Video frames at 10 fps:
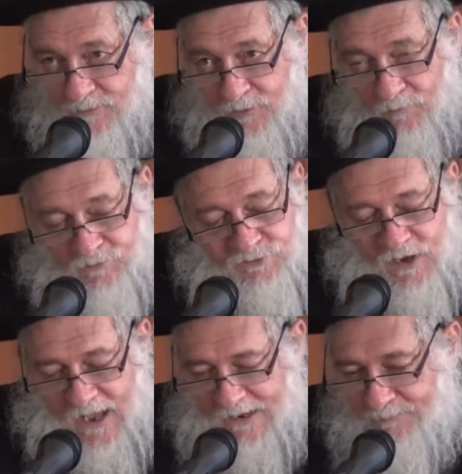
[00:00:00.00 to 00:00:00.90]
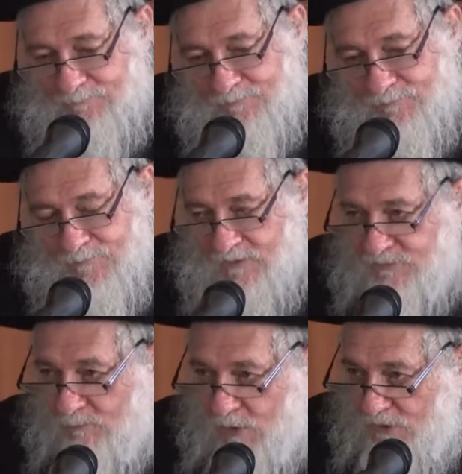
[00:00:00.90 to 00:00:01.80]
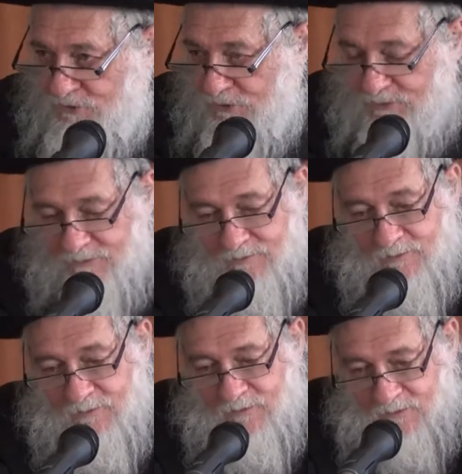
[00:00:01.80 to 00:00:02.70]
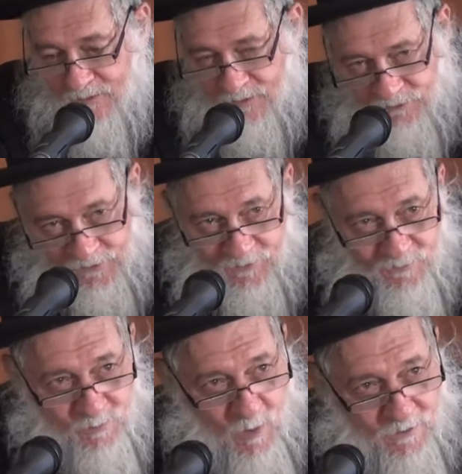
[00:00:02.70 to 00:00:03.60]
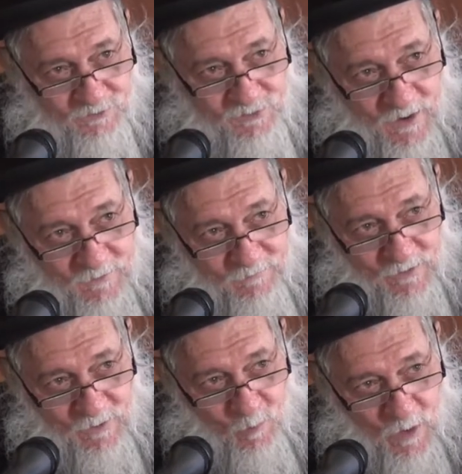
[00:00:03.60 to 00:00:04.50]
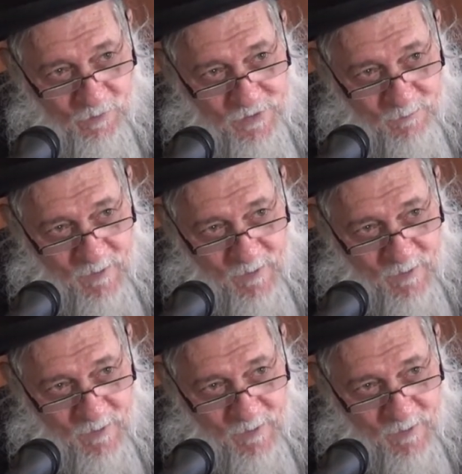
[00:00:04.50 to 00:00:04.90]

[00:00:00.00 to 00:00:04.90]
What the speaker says: Chafetz Chaim gives a mashal. He said there was once a very wealthy